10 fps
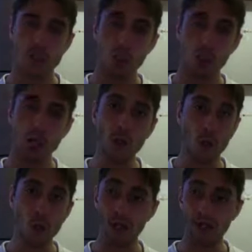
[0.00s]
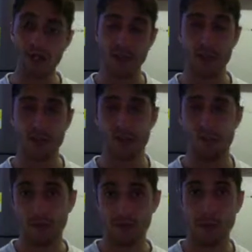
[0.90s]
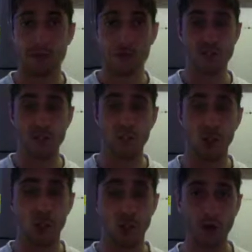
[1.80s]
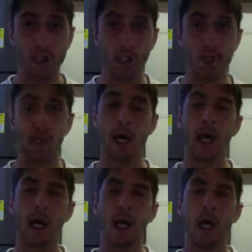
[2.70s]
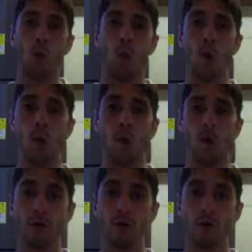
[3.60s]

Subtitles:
what I'll do is either myself or someone on our team will,